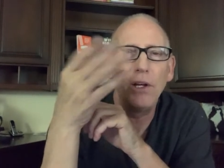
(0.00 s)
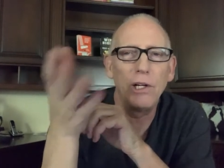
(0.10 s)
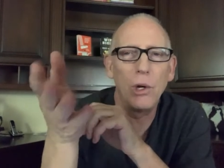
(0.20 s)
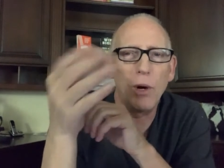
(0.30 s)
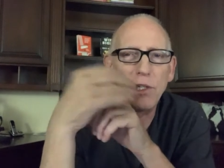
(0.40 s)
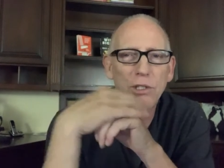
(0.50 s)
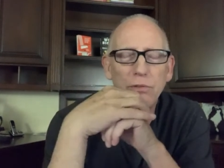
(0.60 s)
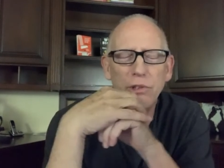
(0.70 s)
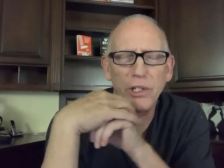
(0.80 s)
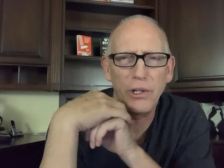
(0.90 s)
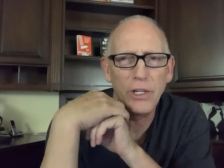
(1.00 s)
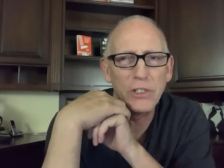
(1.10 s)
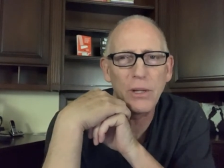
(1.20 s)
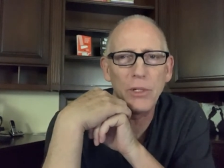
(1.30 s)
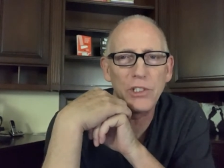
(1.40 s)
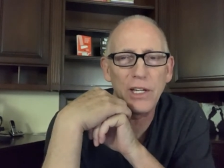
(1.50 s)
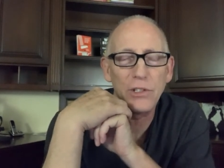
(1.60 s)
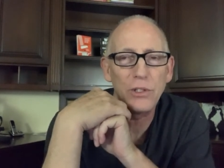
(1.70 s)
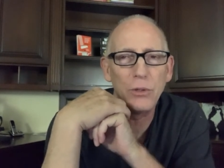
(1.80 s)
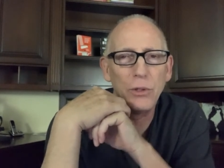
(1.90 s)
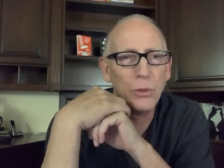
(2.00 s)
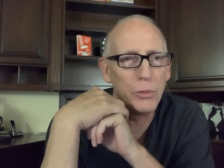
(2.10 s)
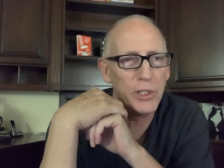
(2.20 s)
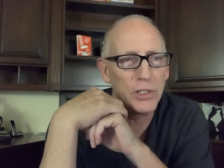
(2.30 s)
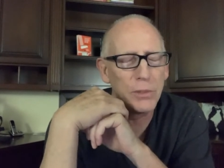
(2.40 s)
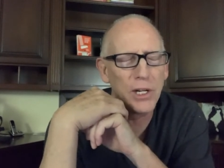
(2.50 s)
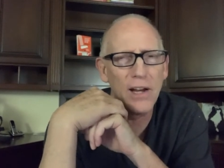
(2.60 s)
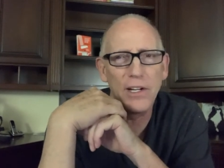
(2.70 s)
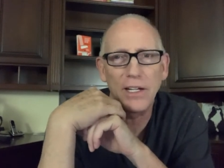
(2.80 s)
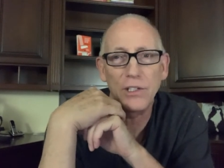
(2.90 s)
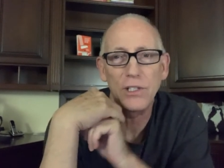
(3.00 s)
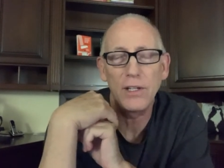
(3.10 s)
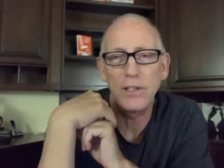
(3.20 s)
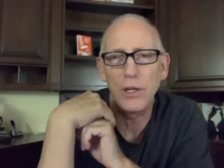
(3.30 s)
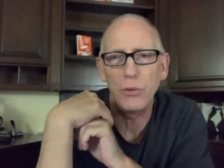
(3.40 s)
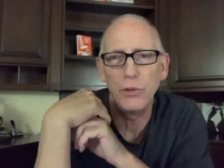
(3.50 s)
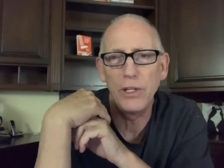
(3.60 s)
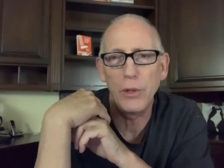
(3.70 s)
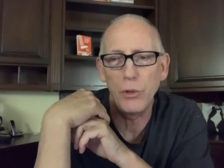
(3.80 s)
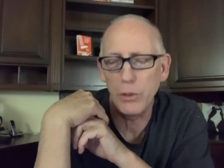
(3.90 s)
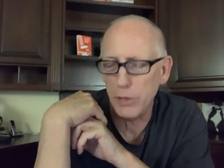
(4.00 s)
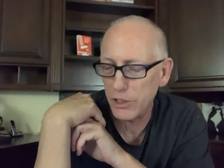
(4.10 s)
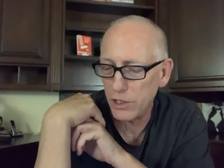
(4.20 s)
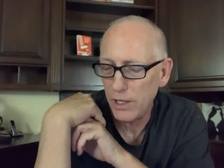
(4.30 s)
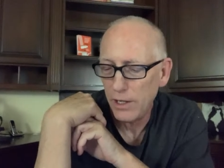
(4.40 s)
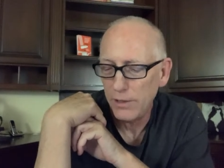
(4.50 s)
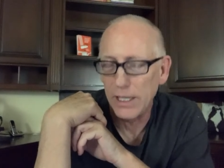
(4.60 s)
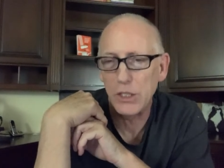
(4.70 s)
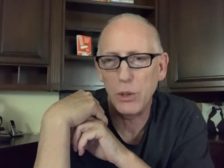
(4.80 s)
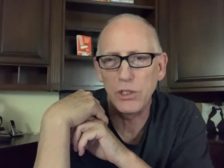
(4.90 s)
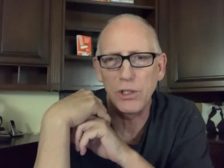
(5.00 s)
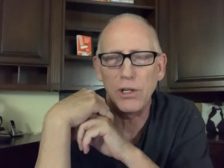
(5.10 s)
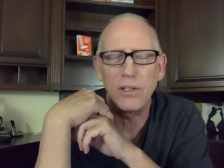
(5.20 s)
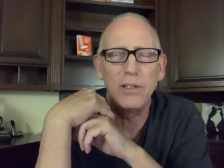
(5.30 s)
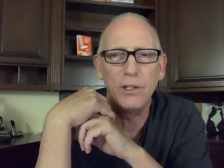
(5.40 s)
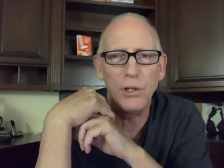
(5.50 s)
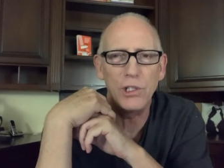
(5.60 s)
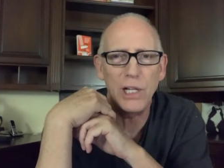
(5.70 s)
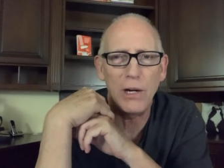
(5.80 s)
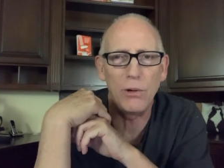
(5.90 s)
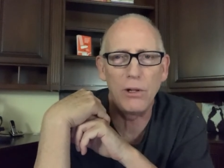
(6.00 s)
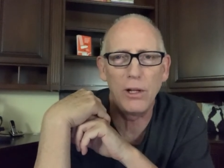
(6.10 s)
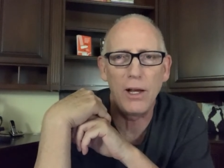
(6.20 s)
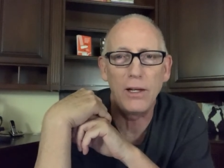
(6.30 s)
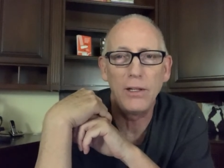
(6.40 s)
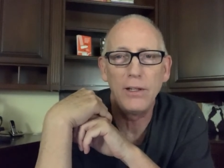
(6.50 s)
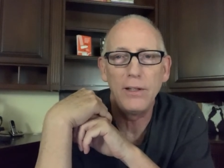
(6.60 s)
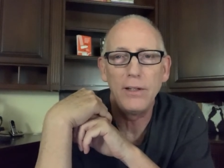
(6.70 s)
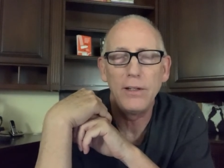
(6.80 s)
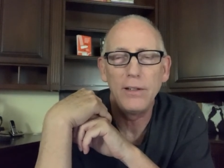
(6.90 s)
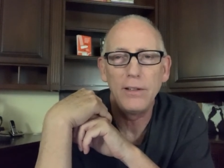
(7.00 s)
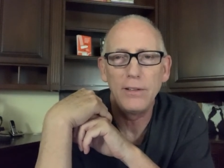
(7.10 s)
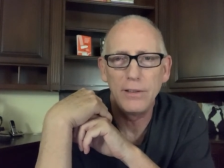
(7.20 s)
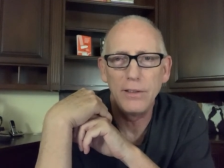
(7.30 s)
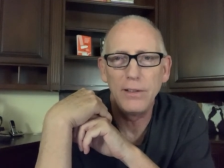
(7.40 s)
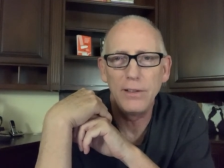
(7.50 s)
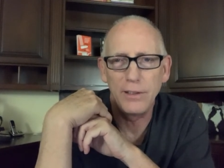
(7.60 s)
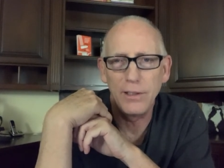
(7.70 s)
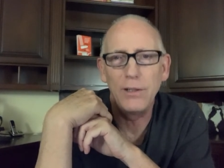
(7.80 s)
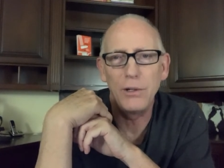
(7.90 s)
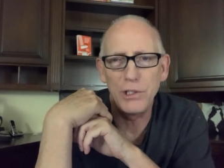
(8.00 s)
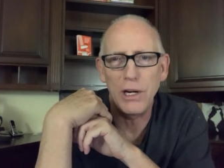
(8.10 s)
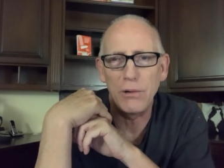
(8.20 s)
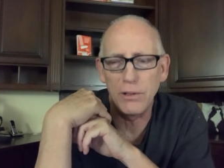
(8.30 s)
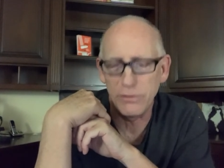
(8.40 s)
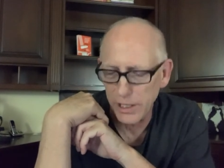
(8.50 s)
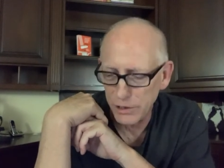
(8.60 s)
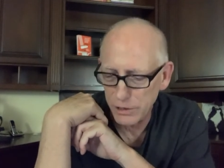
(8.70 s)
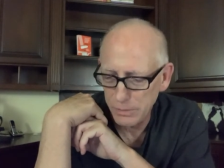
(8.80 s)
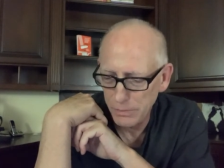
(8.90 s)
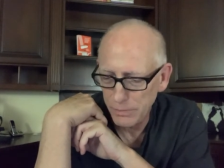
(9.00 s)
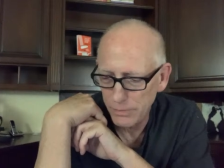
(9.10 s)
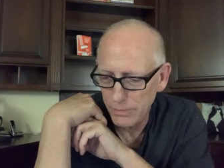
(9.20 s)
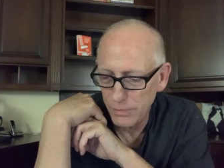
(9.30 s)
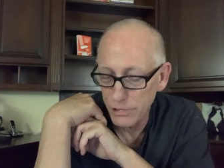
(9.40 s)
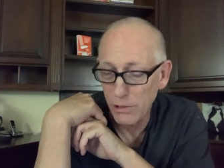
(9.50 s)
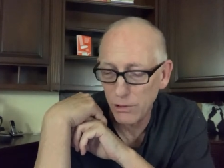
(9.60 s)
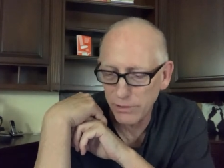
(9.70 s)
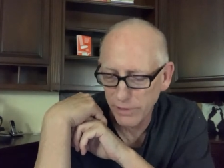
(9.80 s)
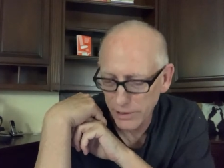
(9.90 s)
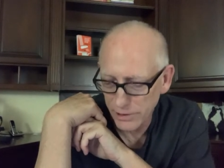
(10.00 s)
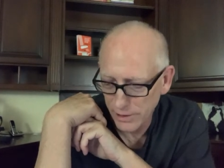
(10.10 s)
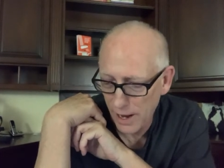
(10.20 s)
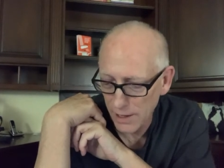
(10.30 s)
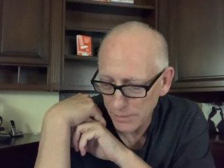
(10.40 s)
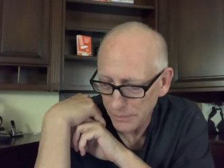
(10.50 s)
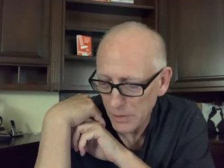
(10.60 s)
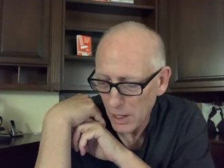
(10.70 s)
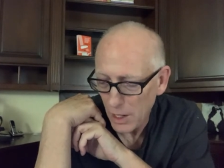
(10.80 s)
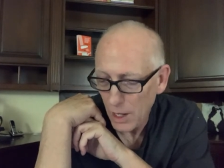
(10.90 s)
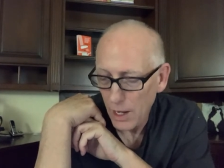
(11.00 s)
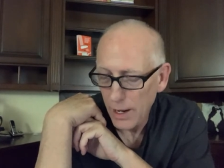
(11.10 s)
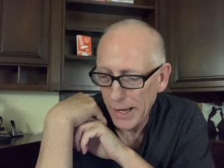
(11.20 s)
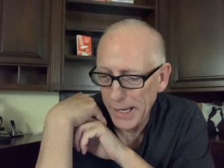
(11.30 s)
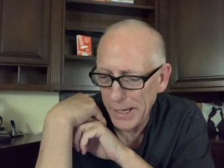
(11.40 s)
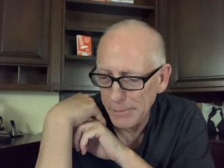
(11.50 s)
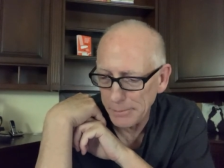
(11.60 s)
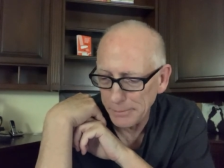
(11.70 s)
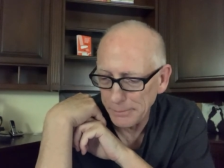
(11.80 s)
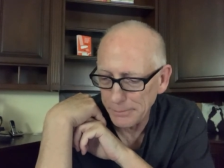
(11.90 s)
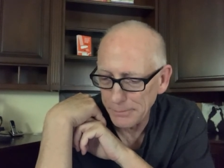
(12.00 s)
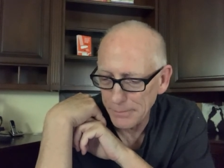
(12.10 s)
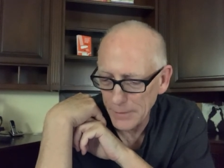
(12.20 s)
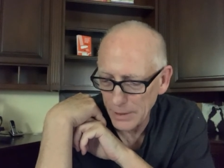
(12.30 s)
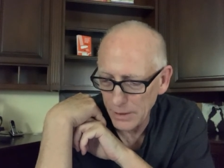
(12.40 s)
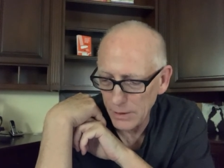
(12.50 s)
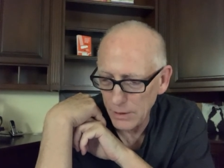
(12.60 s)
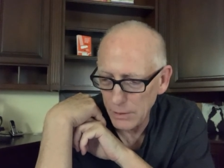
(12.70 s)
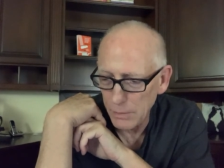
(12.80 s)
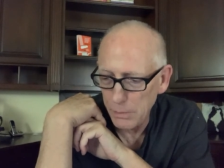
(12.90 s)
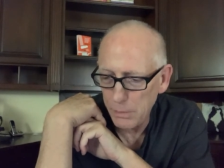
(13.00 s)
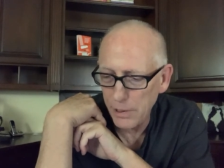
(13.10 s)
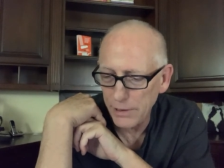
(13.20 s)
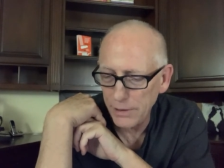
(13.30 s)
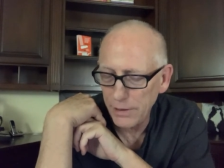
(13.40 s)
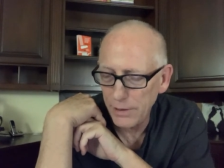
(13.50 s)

Go watch the full hearing, somebody says. There, there would be some context that, that we would miss. That's always a good, good, general, uh, good general advice. General advice, huh? Um, but